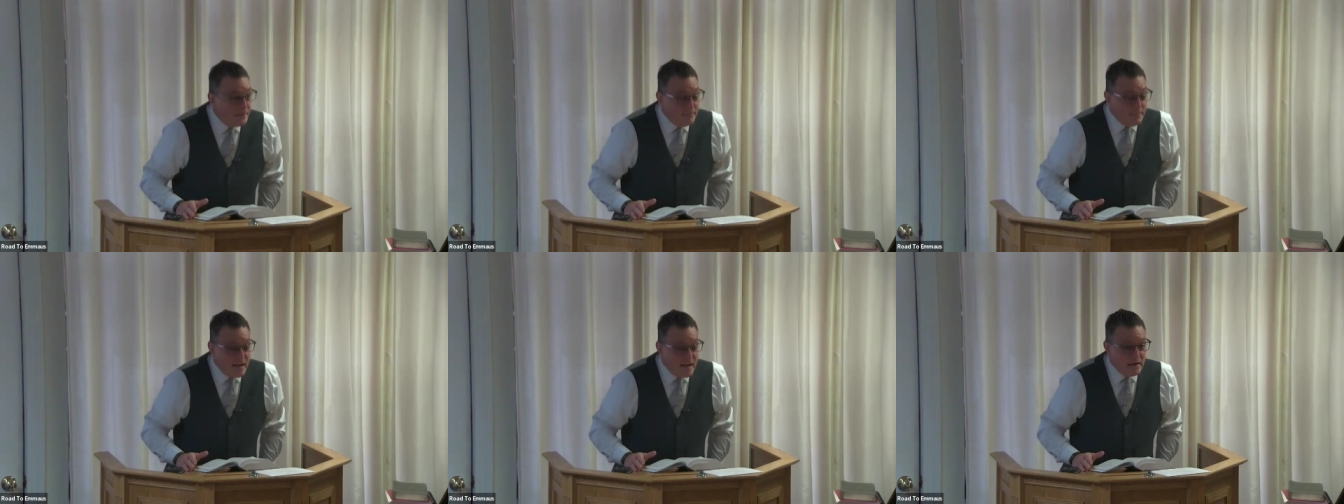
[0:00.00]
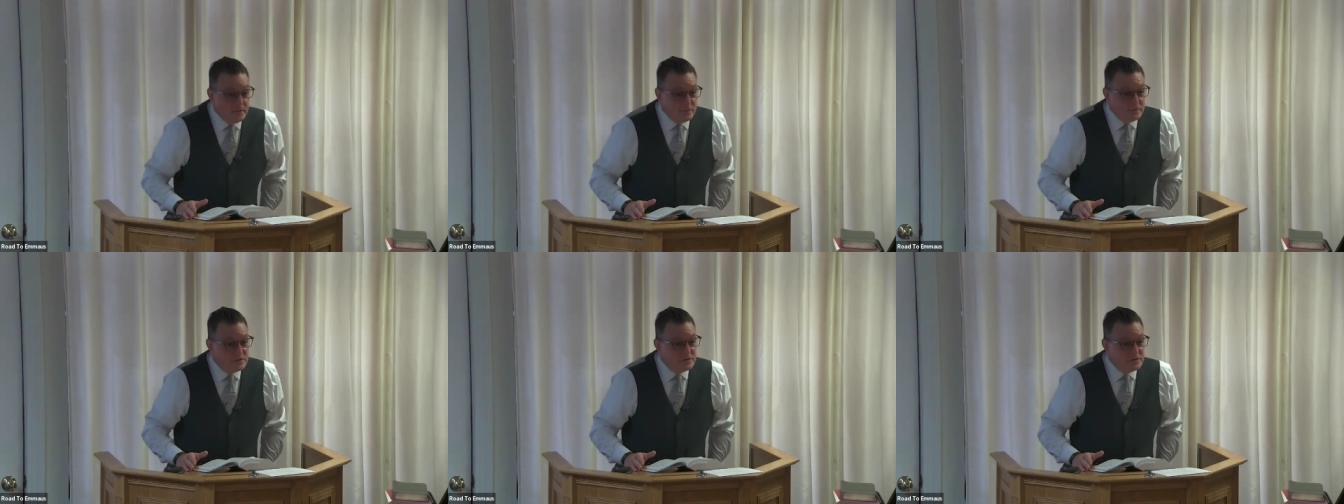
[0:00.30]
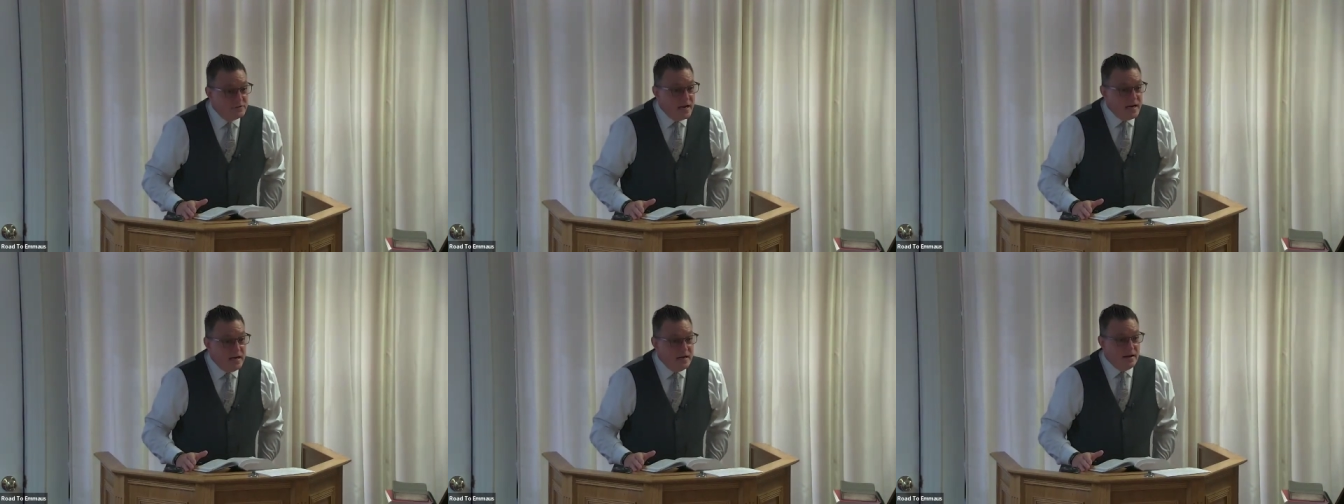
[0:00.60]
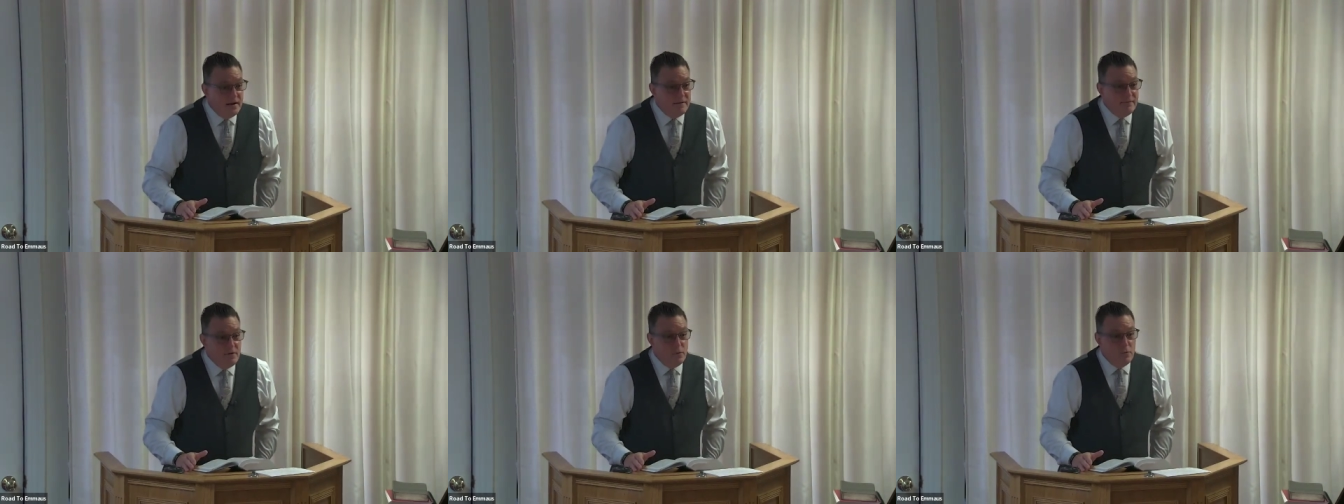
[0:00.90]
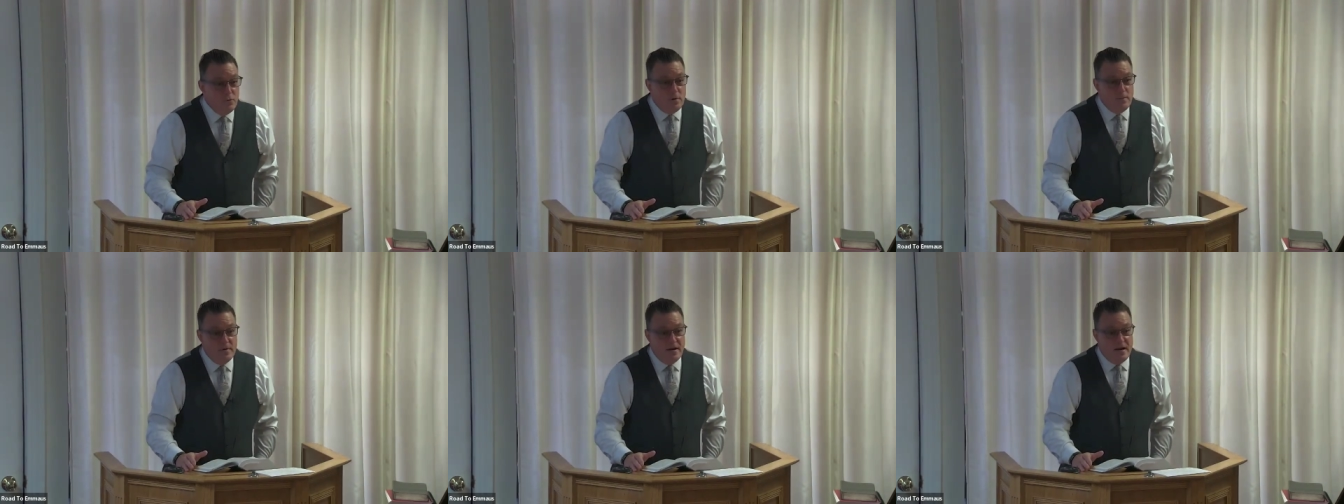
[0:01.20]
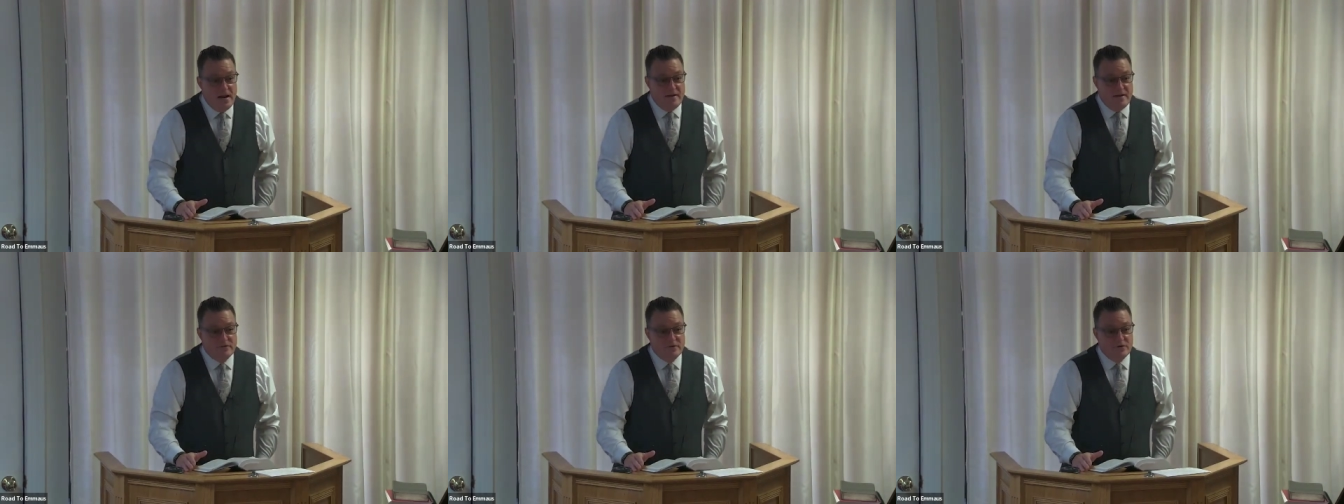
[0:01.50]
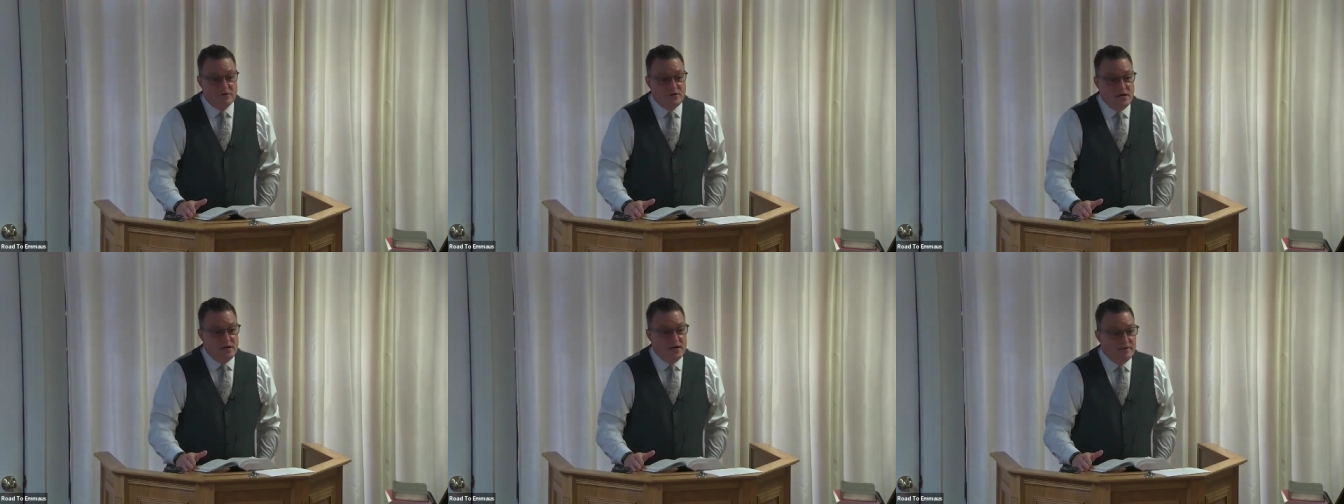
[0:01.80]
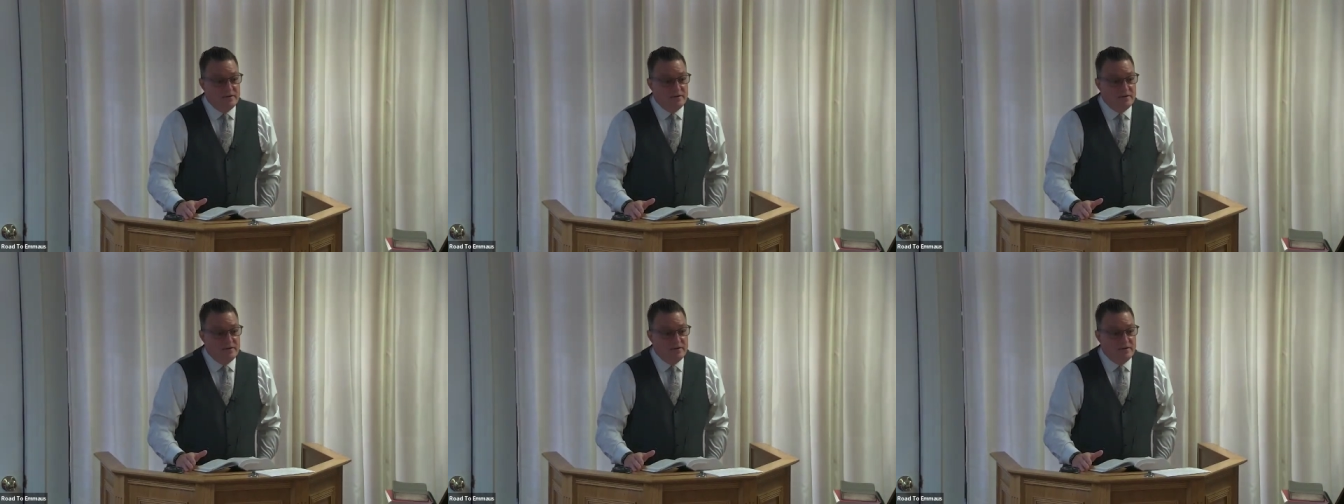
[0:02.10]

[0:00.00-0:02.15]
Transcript: mental state of a woman after she